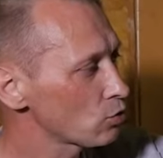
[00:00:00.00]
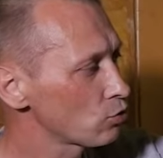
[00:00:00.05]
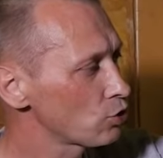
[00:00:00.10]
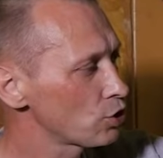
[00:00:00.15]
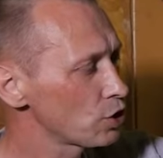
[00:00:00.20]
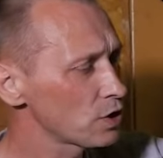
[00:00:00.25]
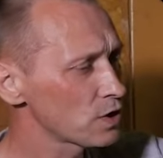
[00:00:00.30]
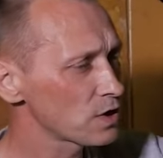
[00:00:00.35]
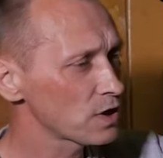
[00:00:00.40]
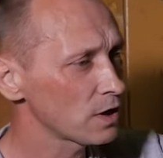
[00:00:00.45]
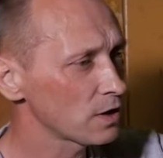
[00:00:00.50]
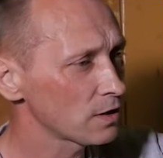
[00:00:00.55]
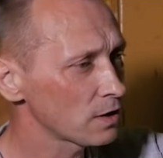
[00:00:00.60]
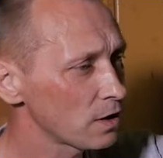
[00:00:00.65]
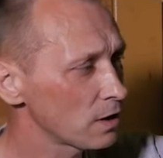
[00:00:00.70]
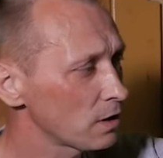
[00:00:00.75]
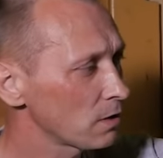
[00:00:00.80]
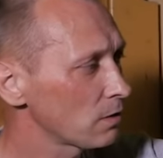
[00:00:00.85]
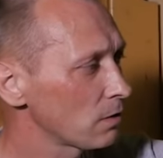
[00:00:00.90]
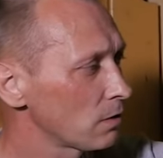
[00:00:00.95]
on other
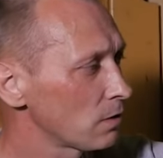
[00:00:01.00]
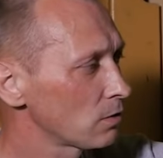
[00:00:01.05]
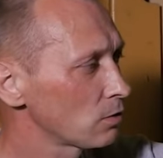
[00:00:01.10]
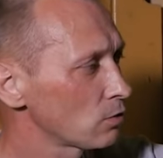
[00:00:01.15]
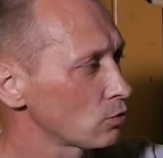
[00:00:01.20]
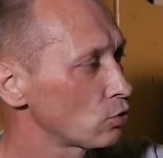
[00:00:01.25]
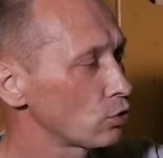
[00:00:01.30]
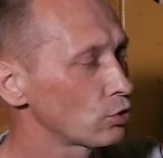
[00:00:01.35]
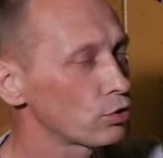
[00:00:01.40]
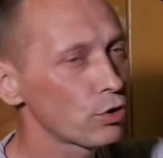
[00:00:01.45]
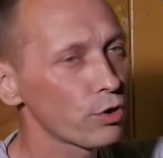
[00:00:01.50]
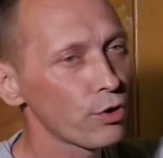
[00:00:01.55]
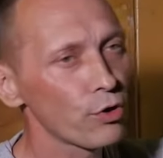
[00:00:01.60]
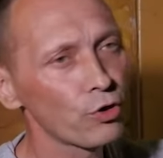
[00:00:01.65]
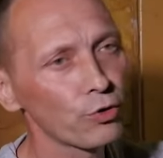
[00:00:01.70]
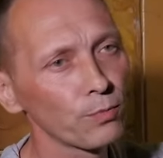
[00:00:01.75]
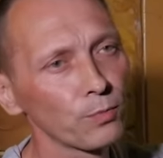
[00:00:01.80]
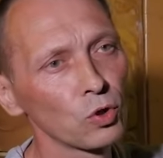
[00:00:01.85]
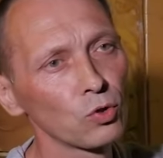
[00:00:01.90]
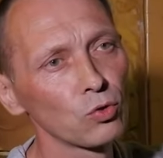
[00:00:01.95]
tools. It
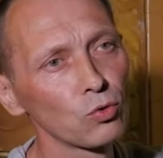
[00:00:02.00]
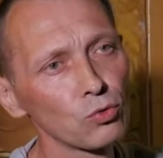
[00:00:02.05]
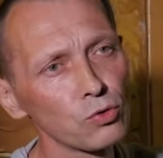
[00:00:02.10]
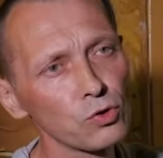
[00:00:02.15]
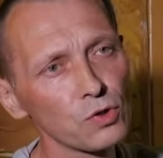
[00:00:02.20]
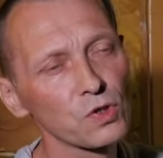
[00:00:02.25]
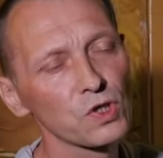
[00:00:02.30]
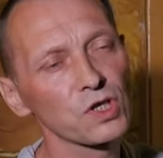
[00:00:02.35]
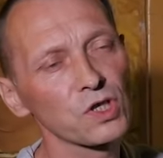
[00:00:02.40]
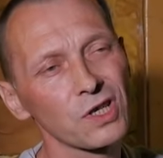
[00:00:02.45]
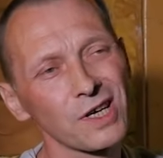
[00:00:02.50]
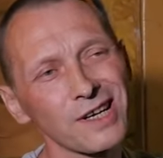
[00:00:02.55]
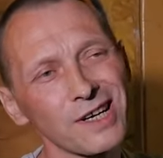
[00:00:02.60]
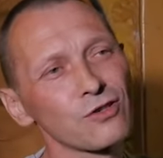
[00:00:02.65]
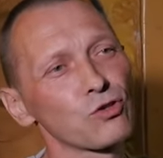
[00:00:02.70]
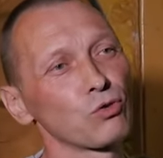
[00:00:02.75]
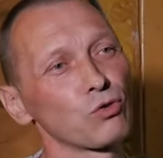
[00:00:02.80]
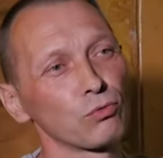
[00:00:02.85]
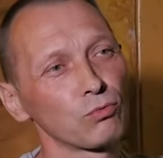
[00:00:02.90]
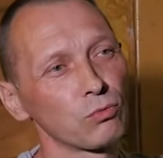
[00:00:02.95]
must be beaten
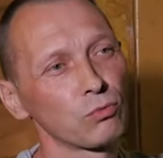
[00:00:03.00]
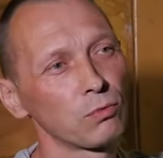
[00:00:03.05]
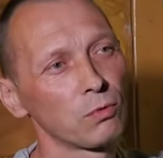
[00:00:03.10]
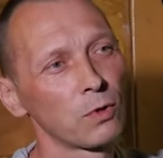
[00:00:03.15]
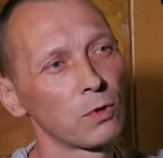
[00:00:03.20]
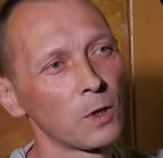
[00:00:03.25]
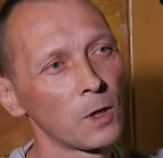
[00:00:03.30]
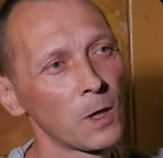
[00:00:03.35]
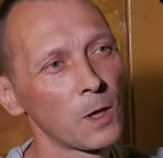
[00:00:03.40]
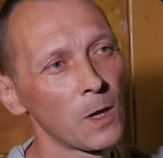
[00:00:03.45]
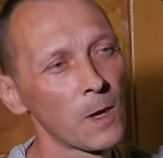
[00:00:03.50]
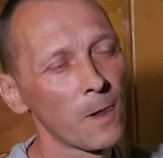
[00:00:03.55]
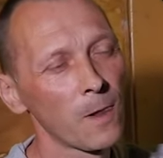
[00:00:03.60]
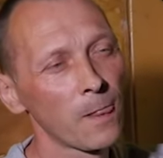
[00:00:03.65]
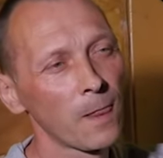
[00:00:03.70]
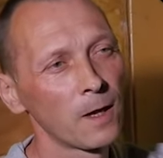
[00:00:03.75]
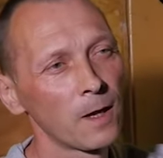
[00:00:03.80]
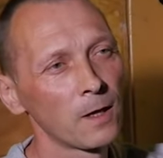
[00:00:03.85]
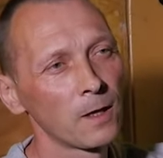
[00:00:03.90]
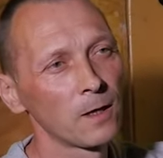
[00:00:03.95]
up to 3
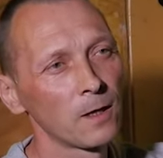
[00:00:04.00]
minutes.